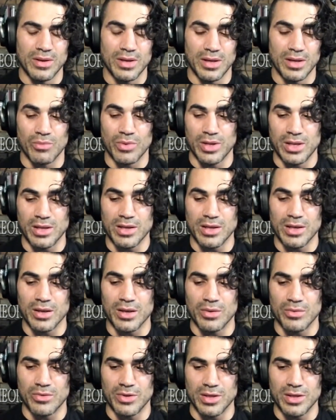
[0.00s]
And when he
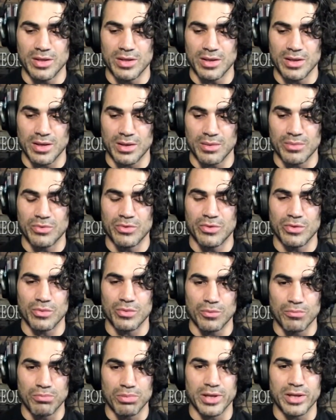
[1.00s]
gives to
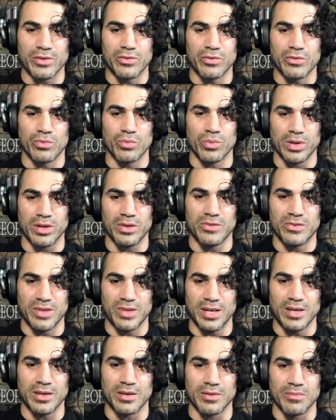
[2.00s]
replace what he's
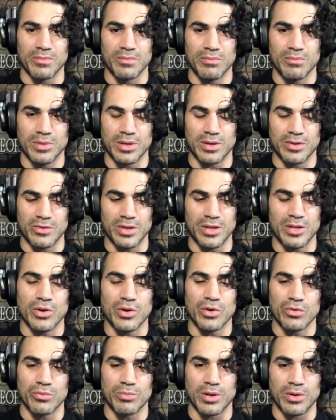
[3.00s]
taken, because he
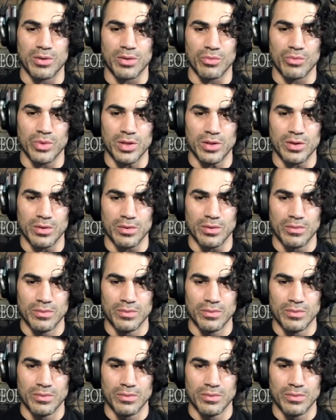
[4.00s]
knows better than we do.